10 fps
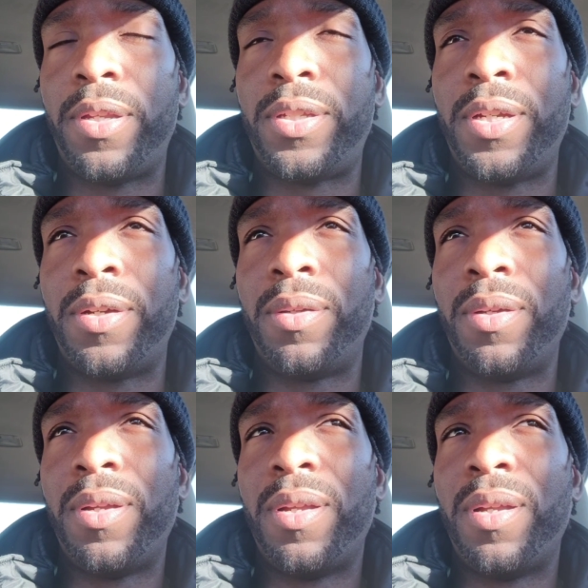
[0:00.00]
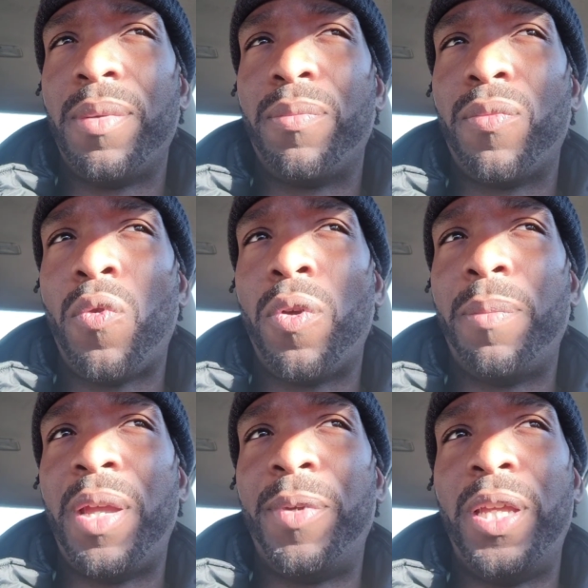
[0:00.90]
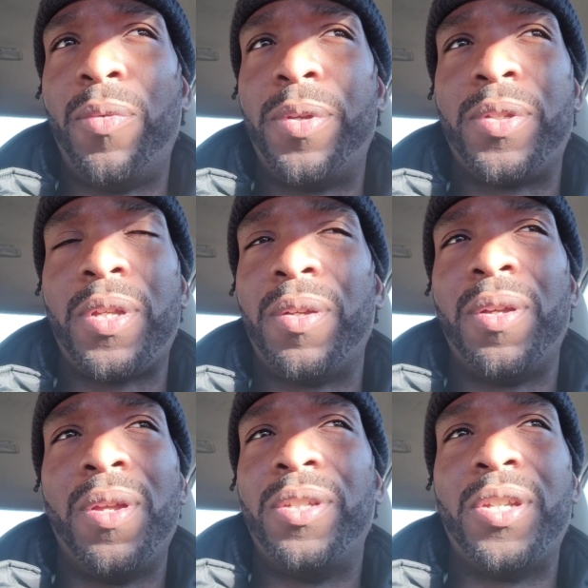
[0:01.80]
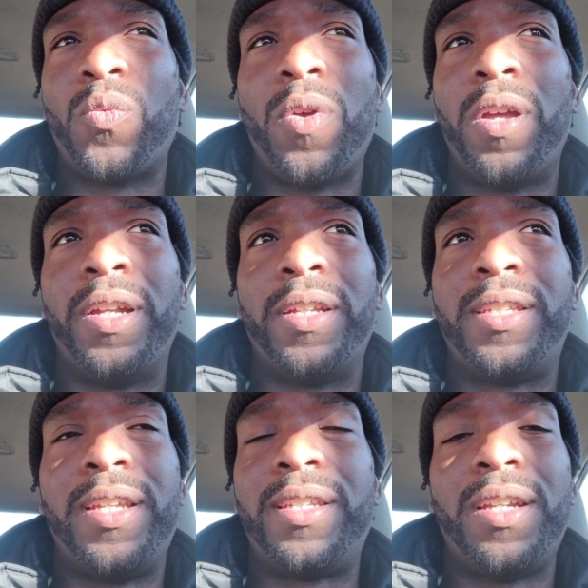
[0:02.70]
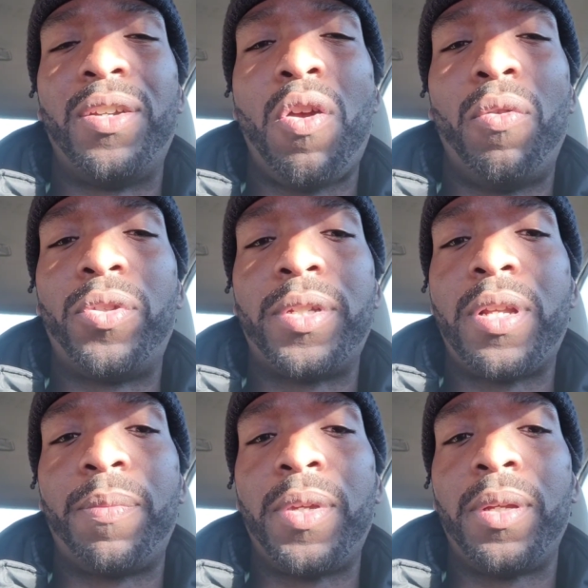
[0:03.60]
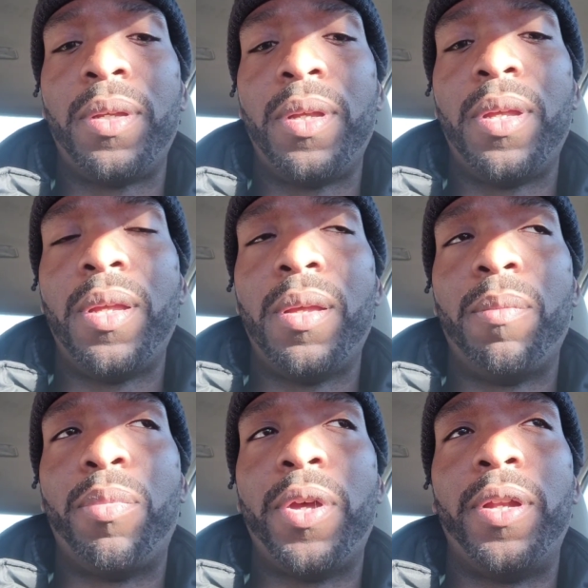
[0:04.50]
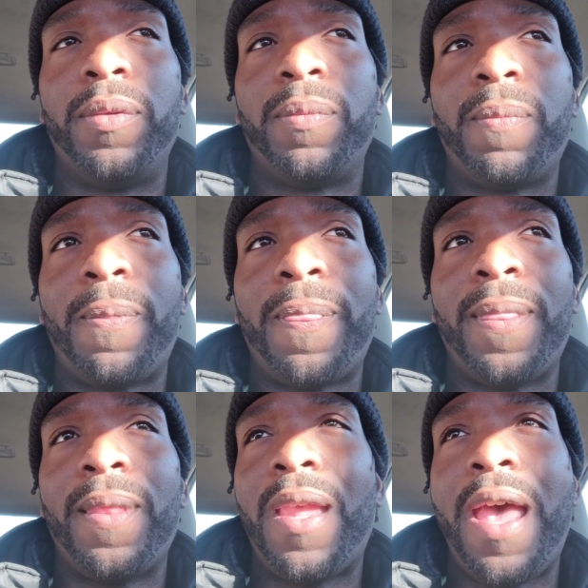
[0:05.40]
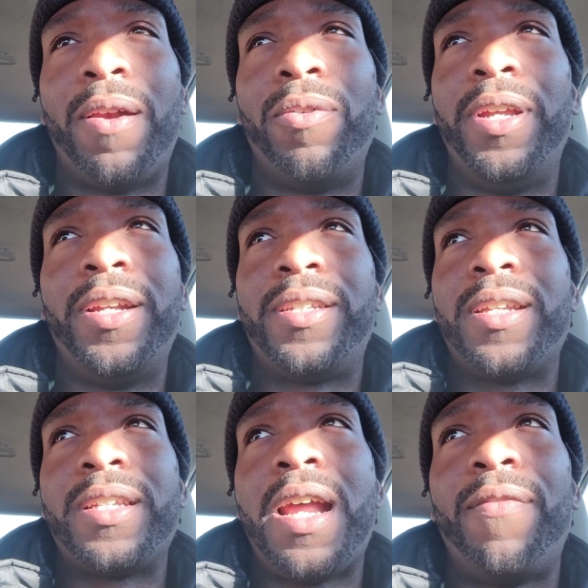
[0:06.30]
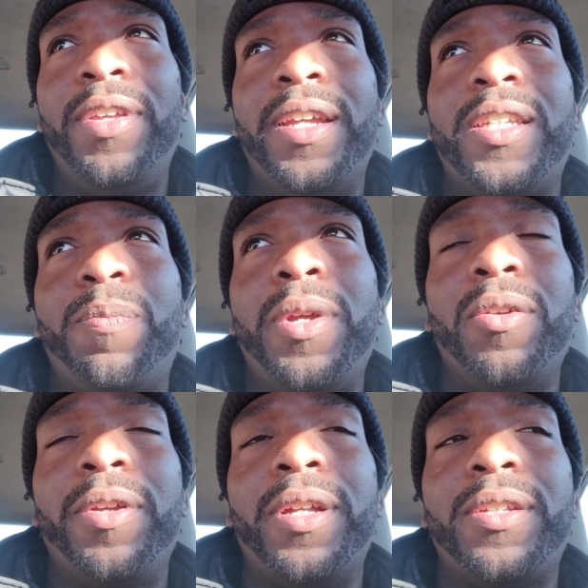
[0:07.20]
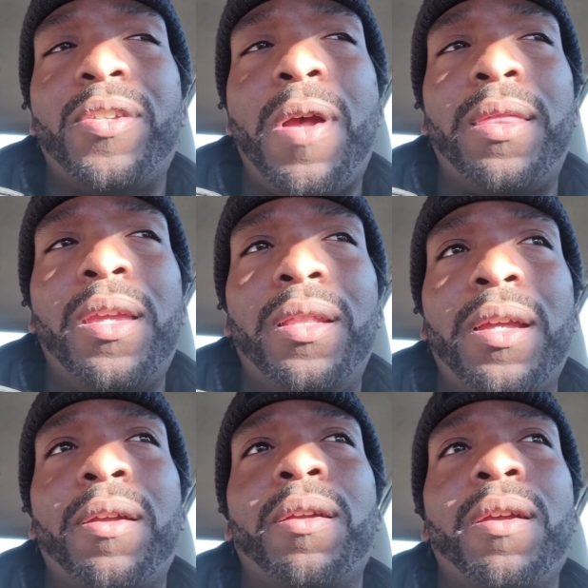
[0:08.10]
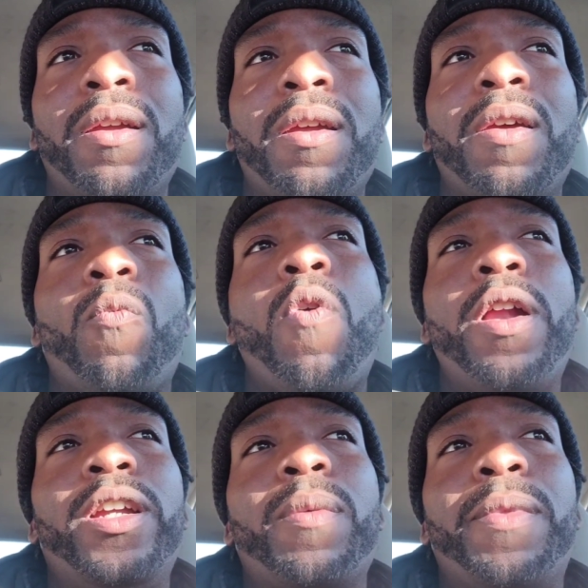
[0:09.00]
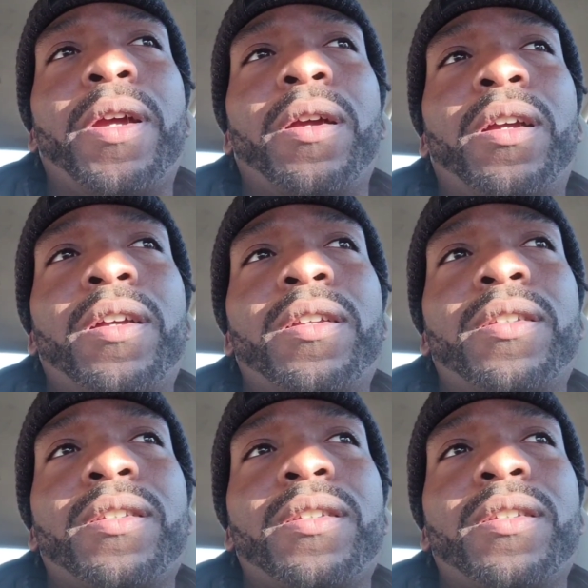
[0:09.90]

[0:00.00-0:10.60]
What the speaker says: year, or maybe he was just an assistant coach or something. But I don't. He just doesn't have the experience. So I think they're wanting him there because